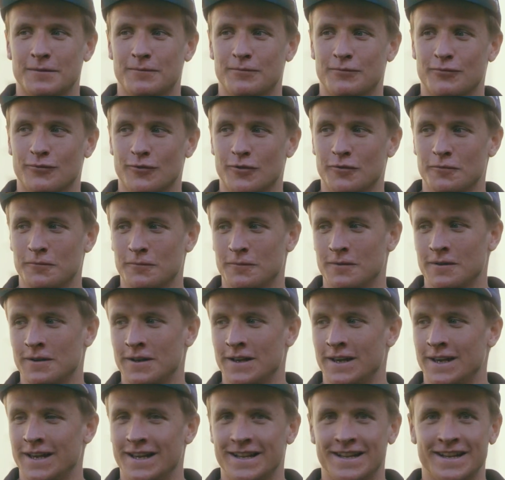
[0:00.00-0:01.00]

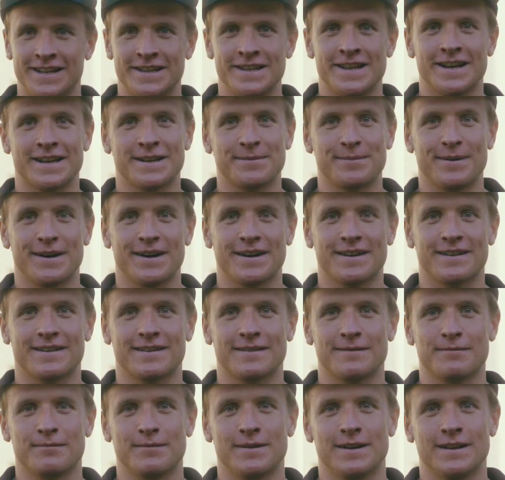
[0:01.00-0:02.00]
probably he didn't expect
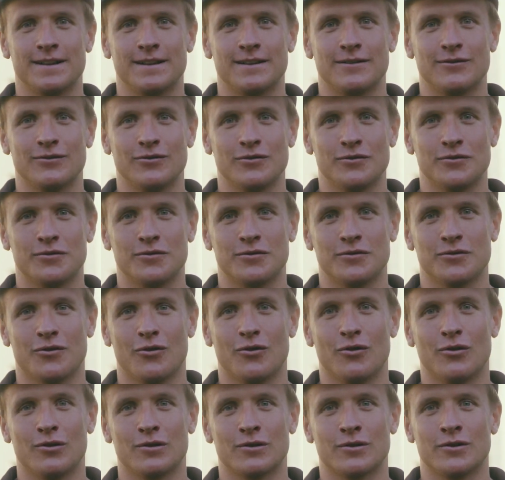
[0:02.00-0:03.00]
me to
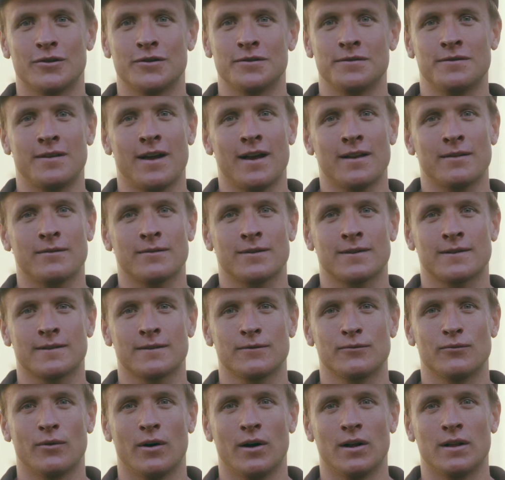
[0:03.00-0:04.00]
hold on that
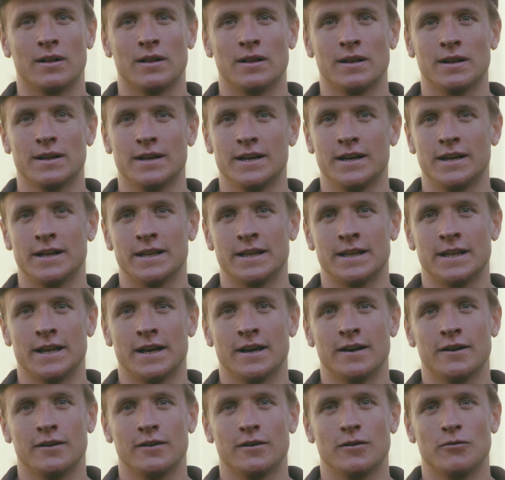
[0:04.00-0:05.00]
well in
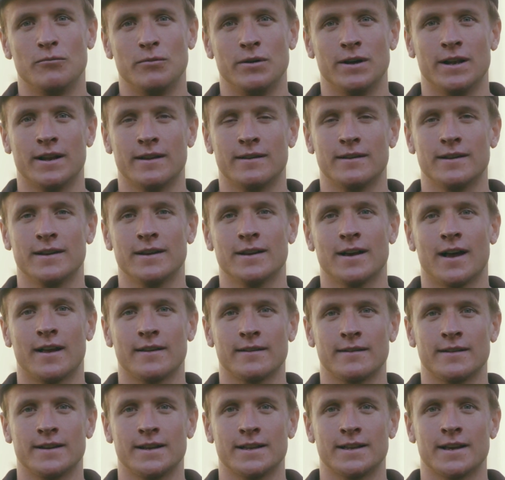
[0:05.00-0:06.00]
the humidity
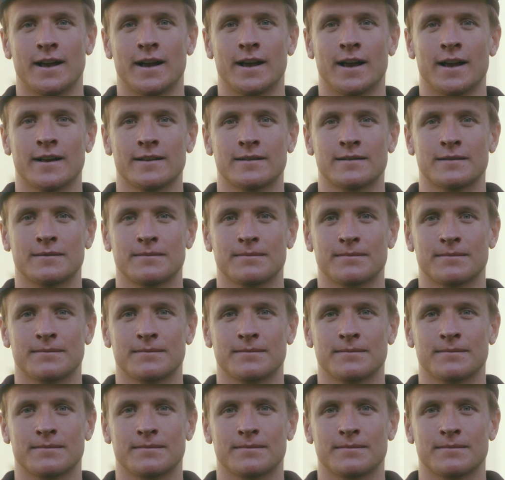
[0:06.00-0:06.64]
as it is, I guess.